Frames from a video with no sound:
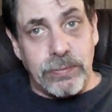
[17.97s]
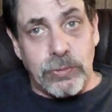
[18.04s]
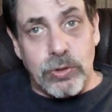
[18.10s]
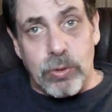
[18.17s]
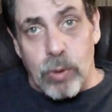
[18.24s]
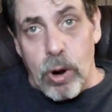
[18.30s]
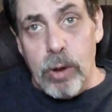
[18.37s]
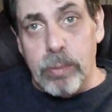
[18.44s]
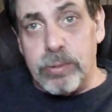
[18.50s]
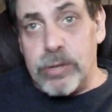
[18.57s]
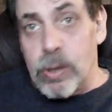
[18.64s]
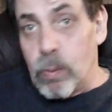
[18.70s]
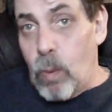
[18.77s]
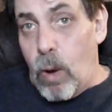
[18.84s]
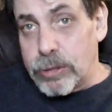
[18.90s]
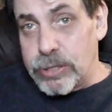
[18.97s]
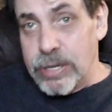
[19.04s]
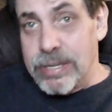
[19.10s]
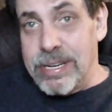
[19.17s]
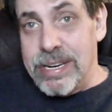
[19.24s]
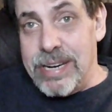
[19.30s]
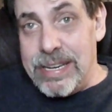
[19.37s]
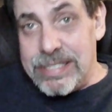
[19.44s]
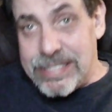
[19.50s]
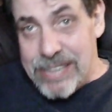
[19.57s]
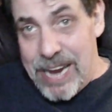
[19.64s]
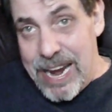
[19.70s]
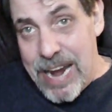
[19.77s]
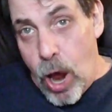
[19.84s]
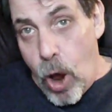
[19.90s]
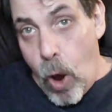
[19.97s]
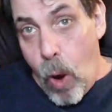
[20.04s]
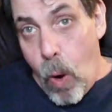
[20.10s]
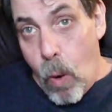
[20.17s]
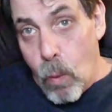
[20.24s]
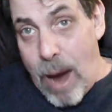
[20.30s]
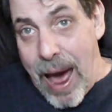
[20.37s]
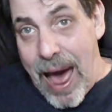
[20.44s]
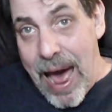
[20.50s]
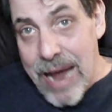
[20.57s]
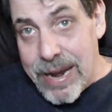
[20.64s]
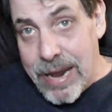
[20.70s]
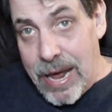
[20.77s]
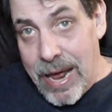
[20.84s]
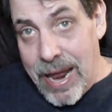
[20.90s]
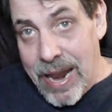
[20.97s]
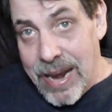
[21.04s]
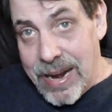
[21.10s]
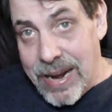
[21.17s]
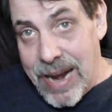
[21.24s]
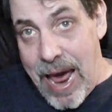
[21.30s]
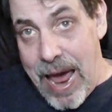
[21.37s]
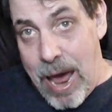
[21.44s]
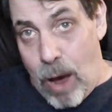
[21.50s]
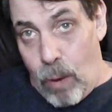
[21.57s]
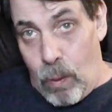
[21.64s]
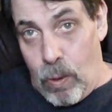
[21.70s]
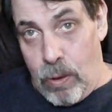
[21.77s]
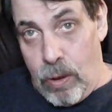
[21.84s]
troops in Washington, D.C. right now?